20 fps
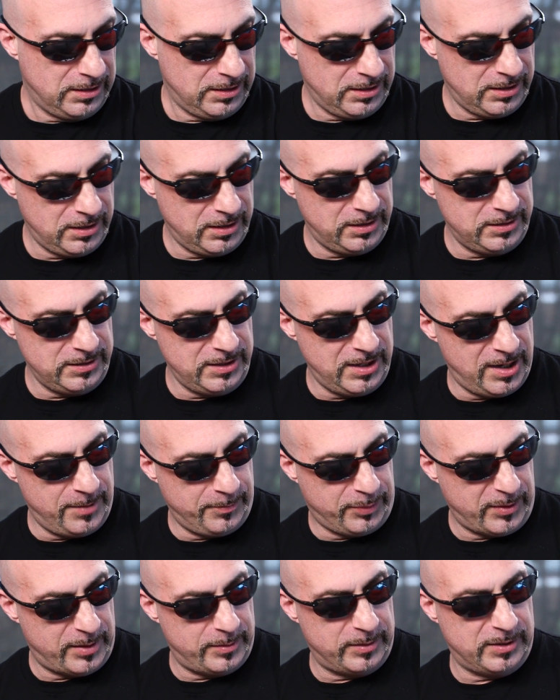Yeah, I'm
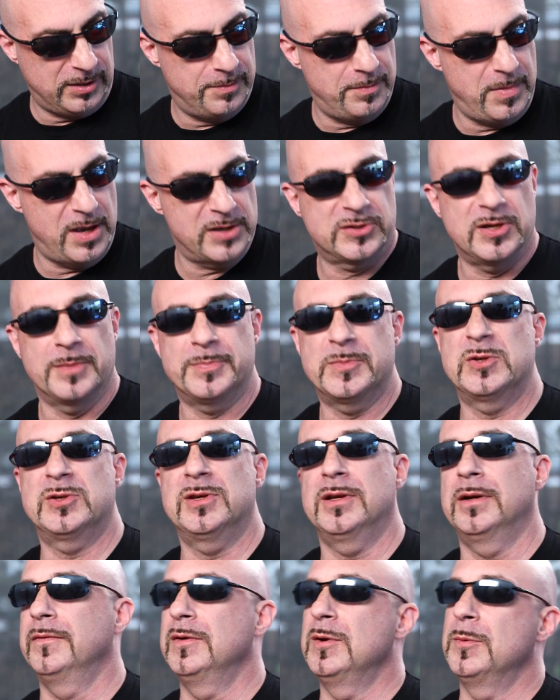probably gonna mess up this
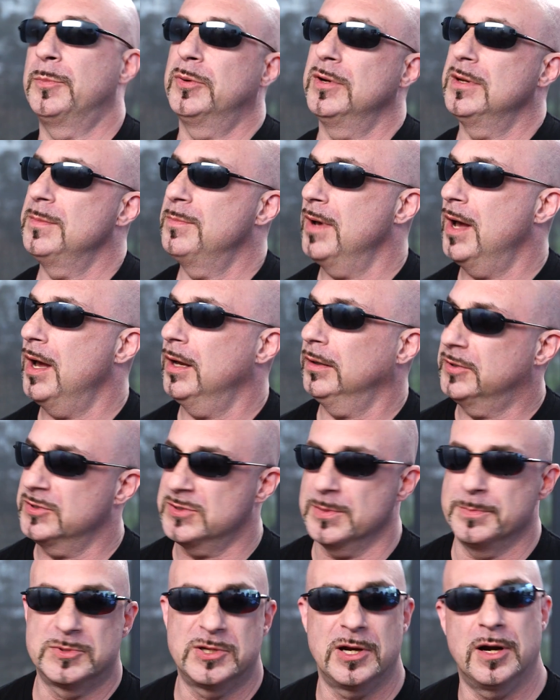interview pretty bad because
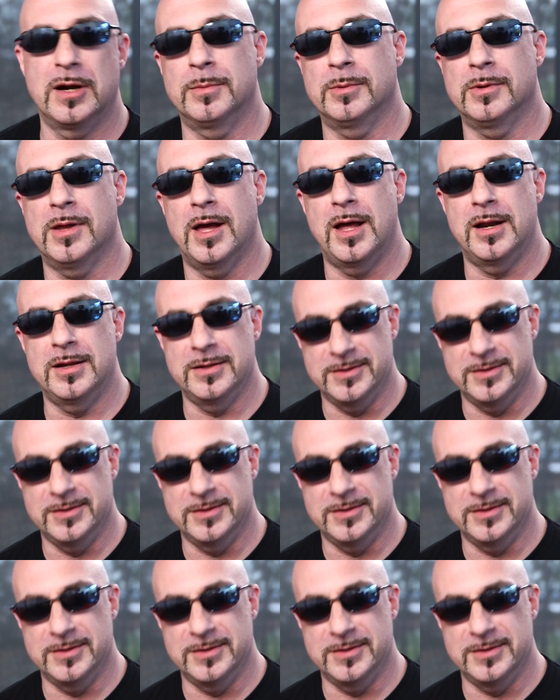I'm terrible at